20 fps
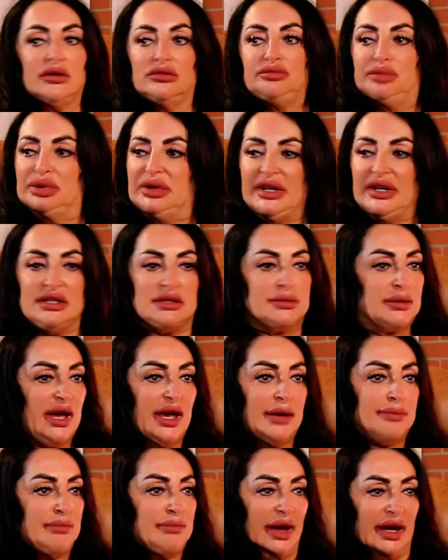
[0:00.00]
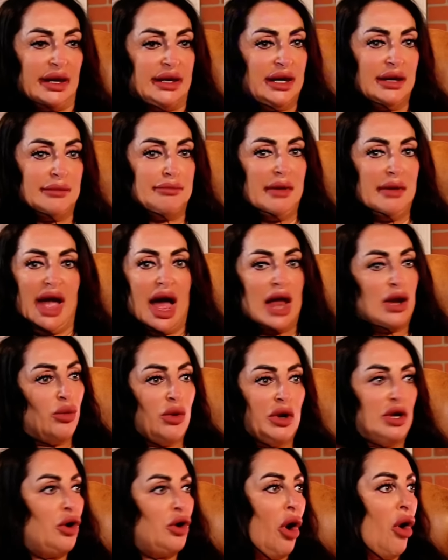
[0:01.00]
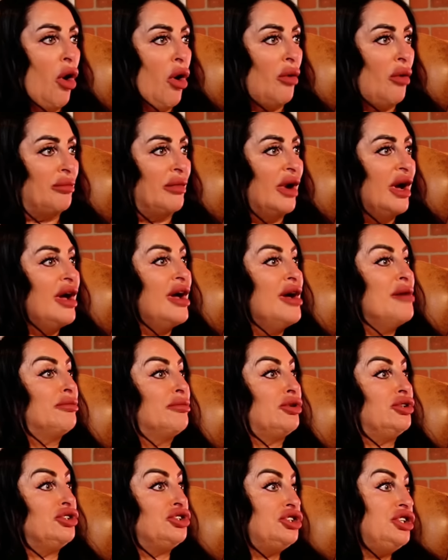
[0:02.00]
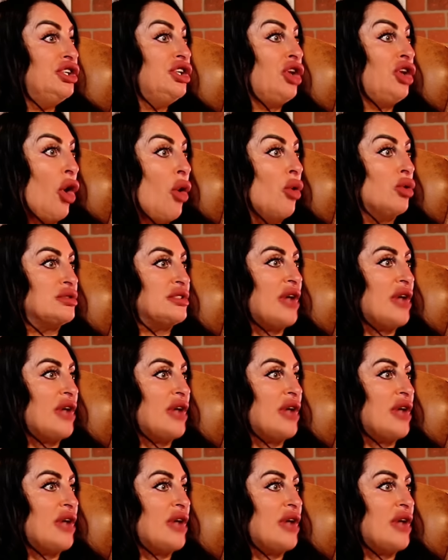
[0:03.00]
Please keep me. I don't want to go home. Because she knows